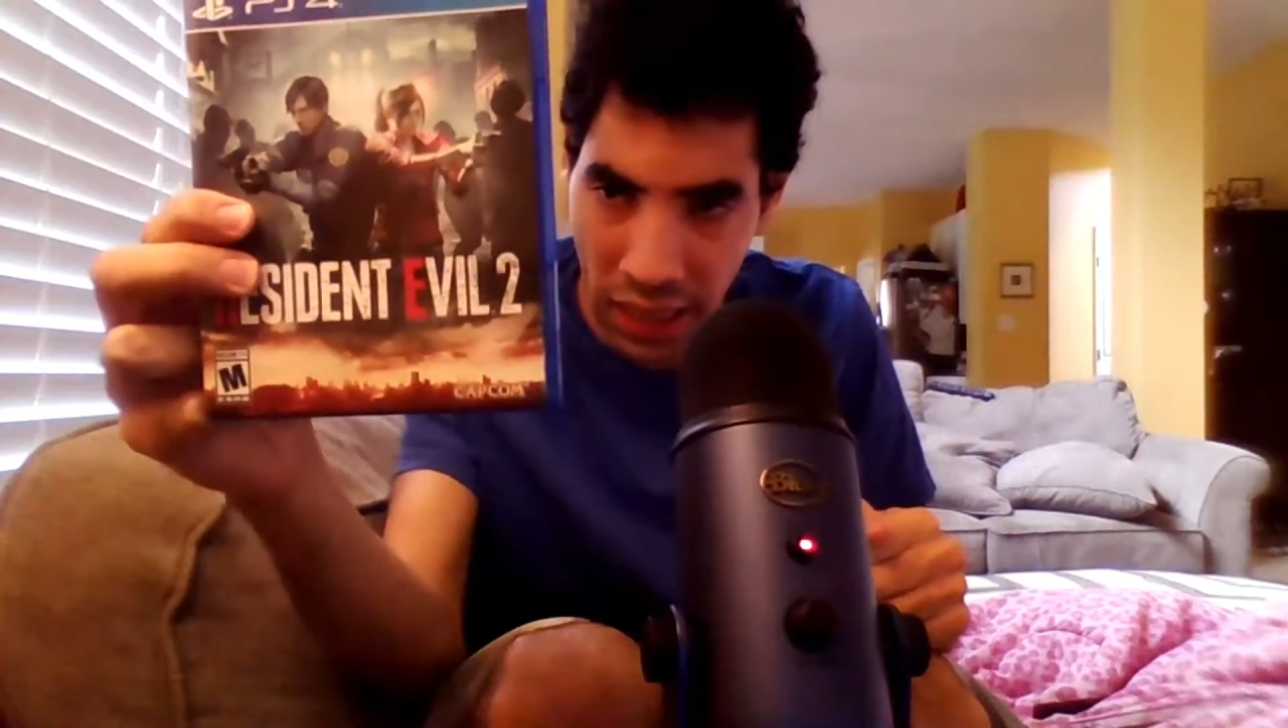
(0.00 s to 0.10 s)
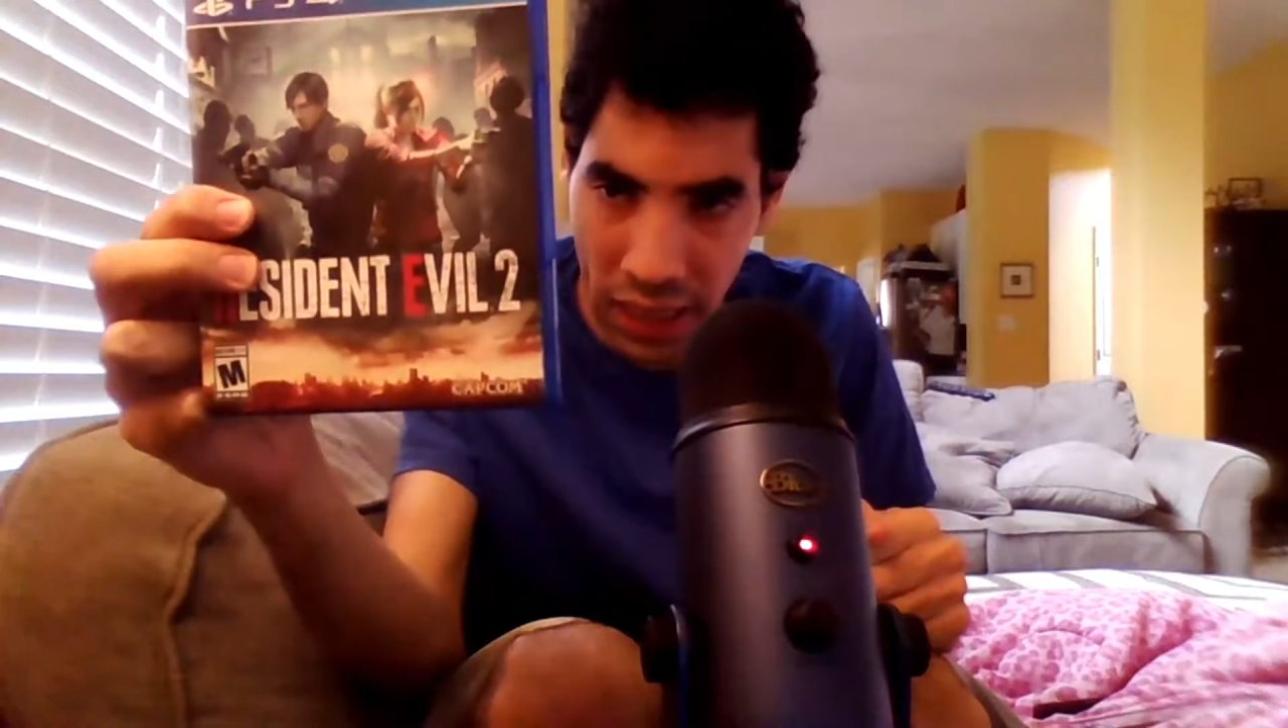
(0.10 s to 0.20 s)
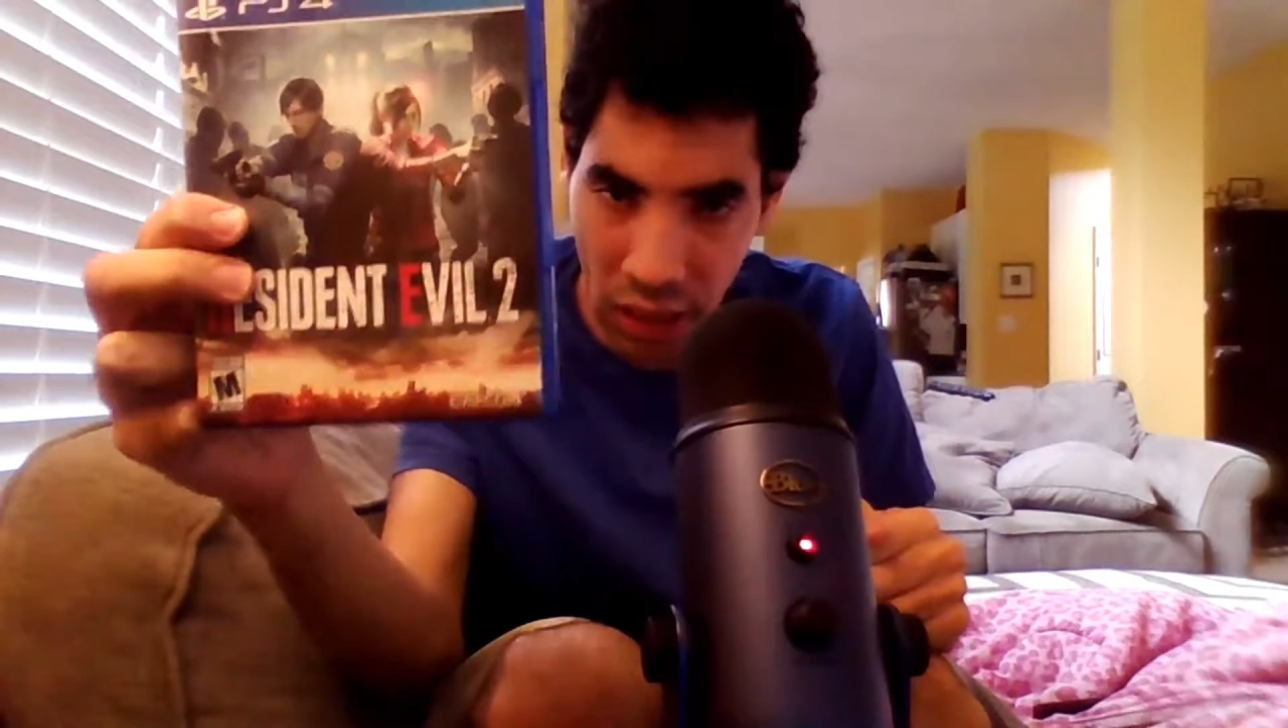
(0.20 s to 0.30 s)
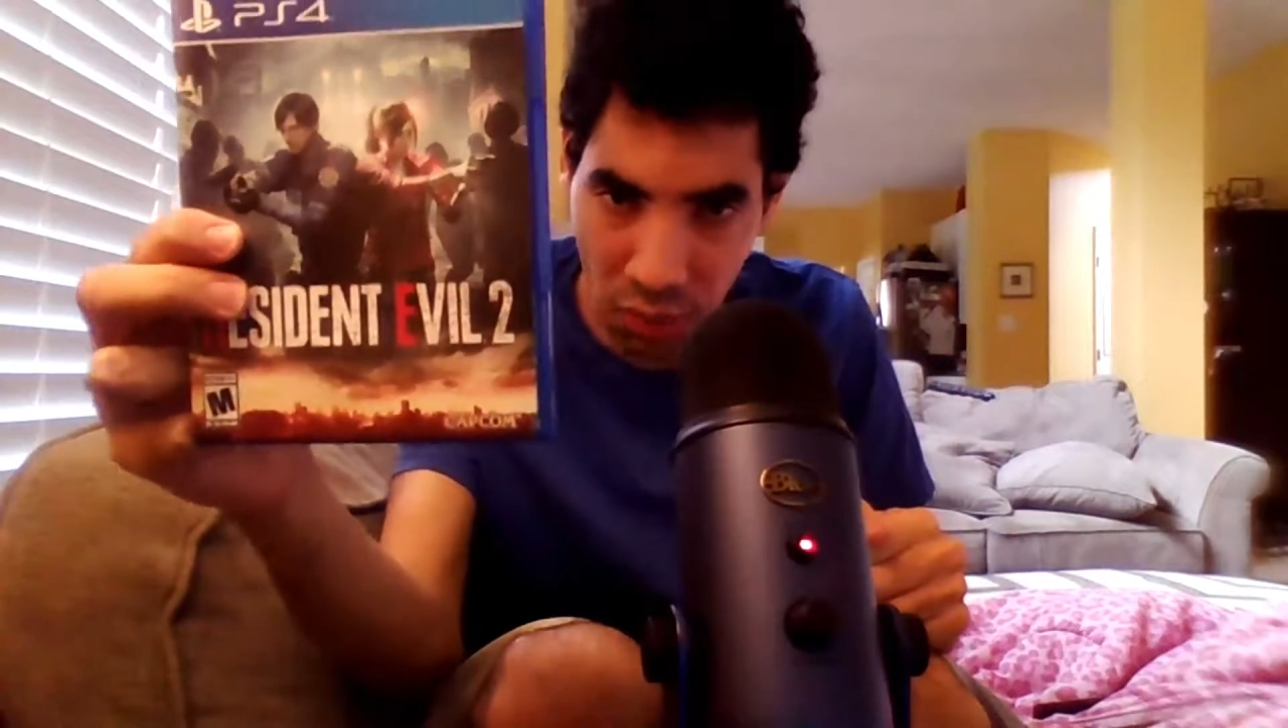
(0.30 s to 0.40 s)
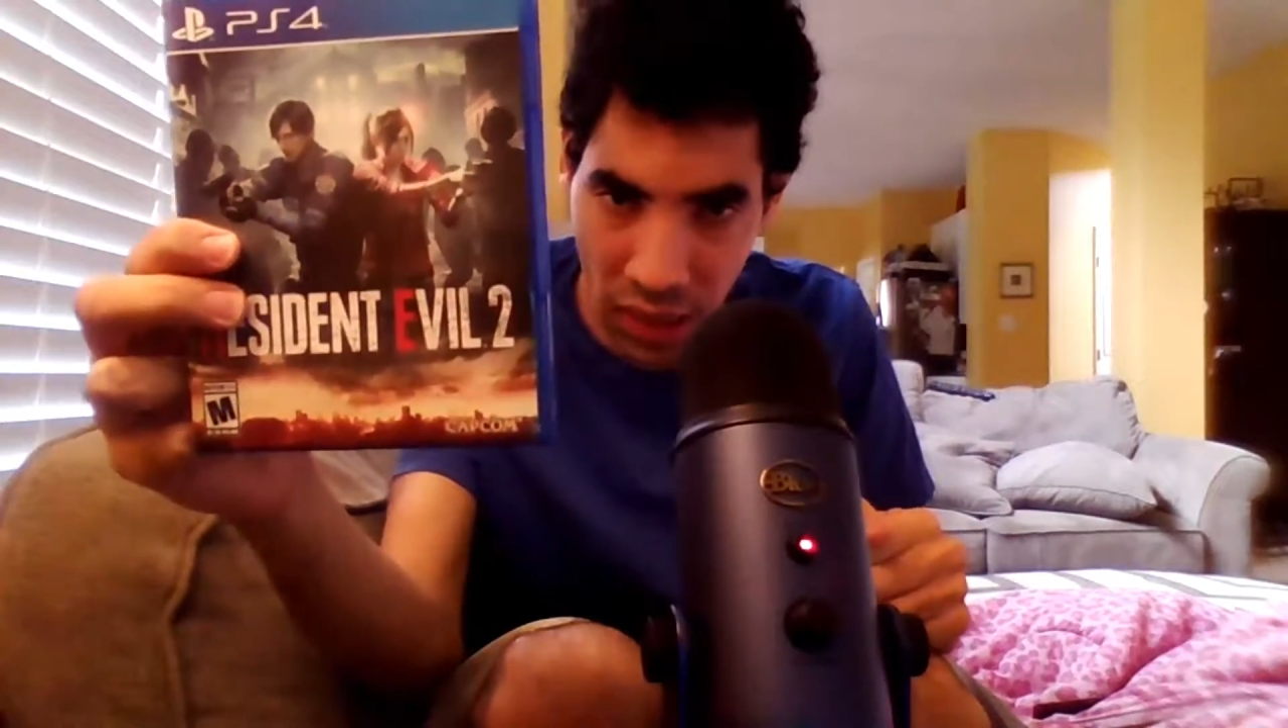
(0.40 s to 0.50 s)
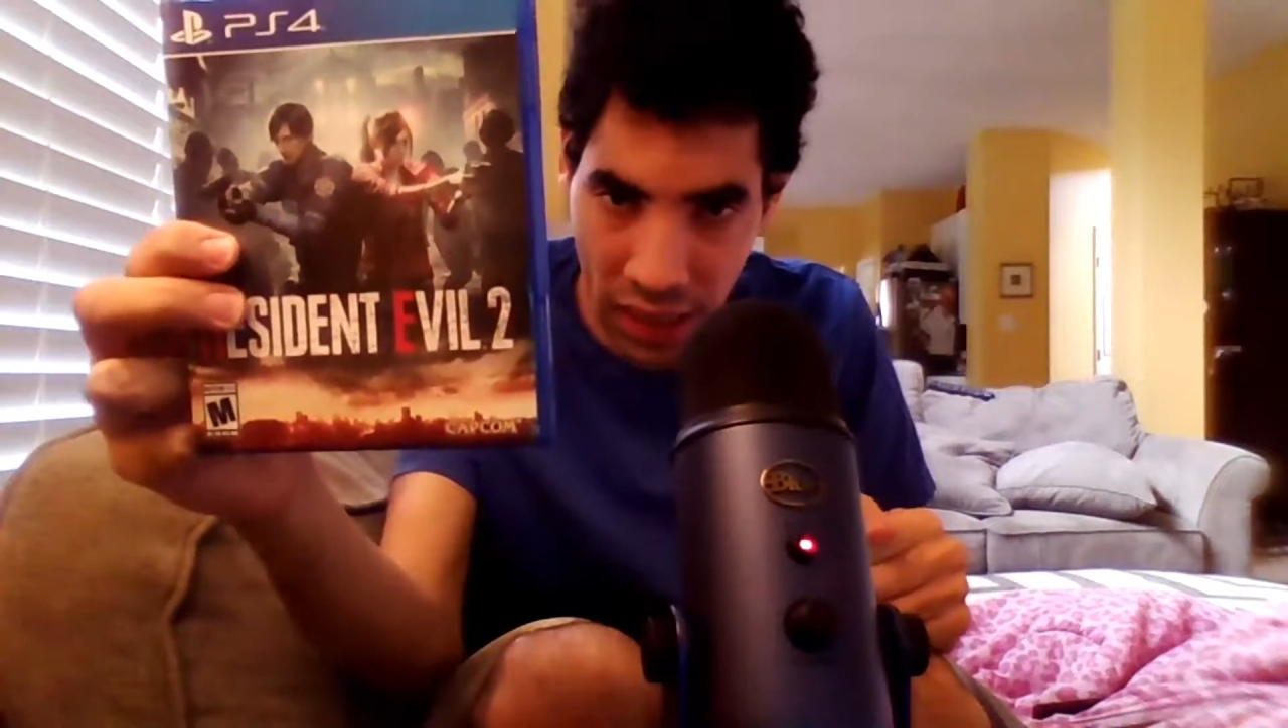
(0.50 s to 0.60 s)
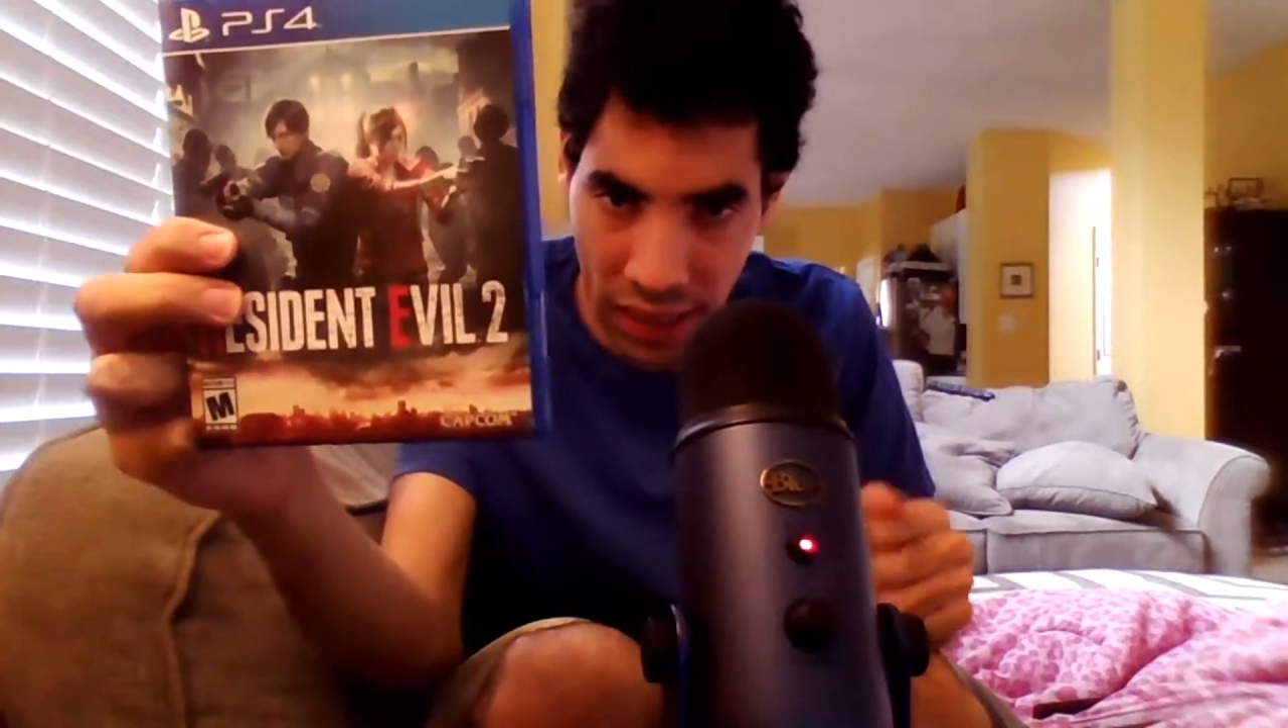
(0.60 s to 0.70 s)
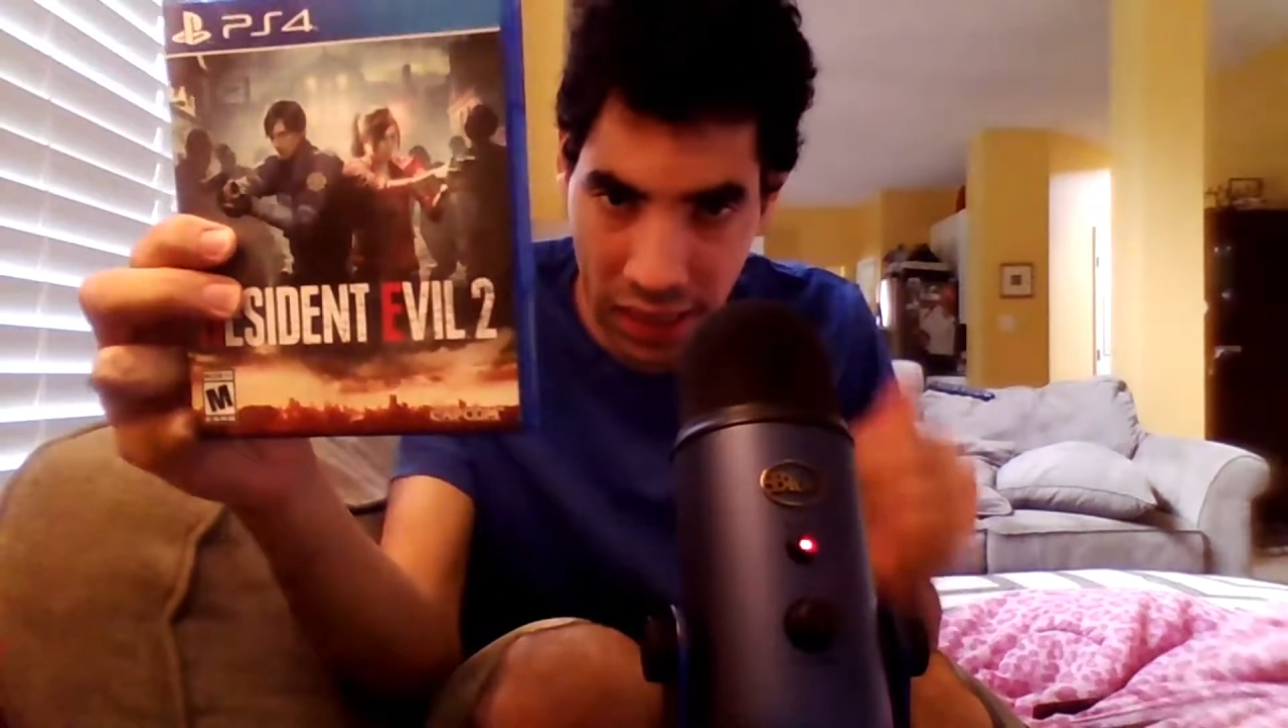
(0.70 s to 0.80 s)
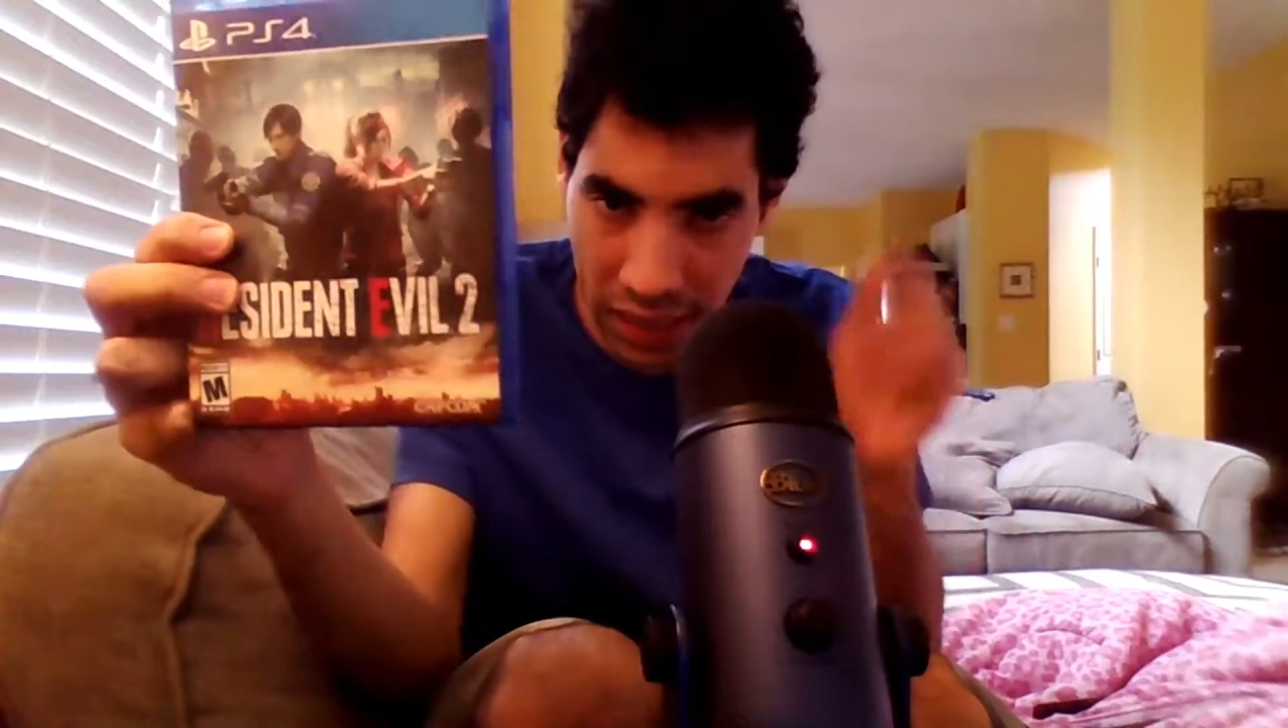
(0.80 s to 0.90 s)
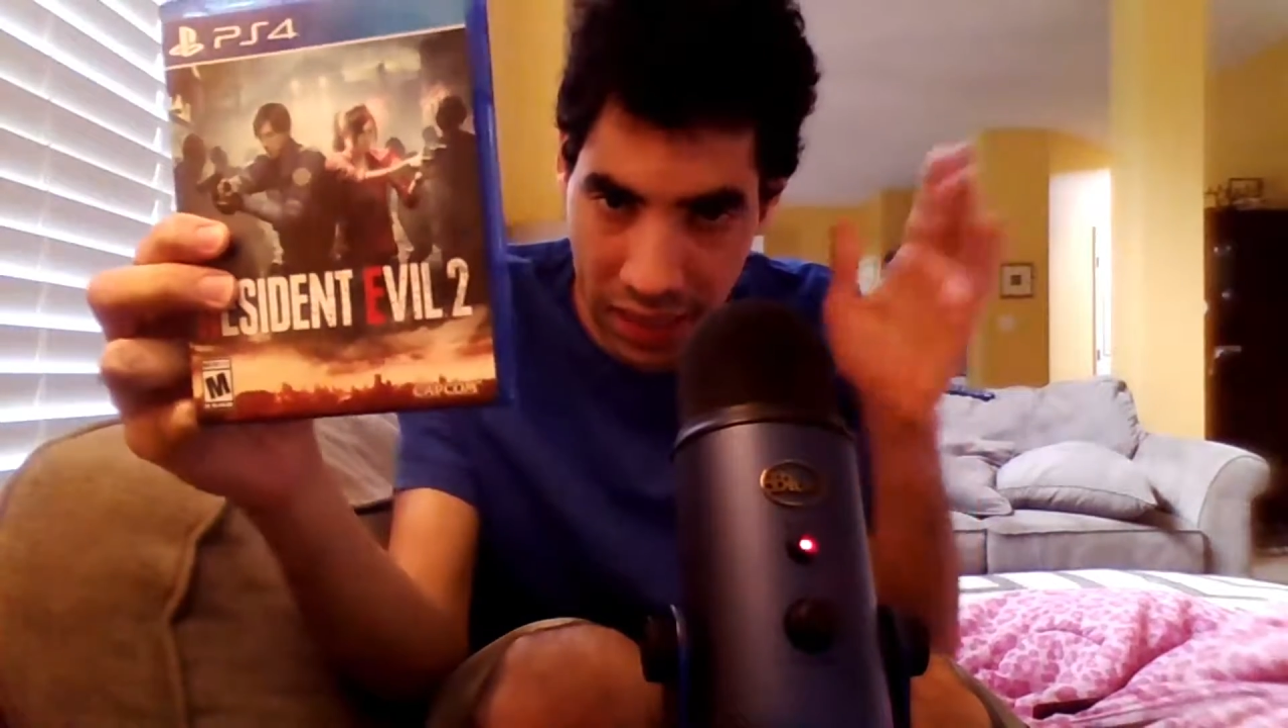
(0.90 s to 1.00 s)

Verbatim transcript: That is amazing.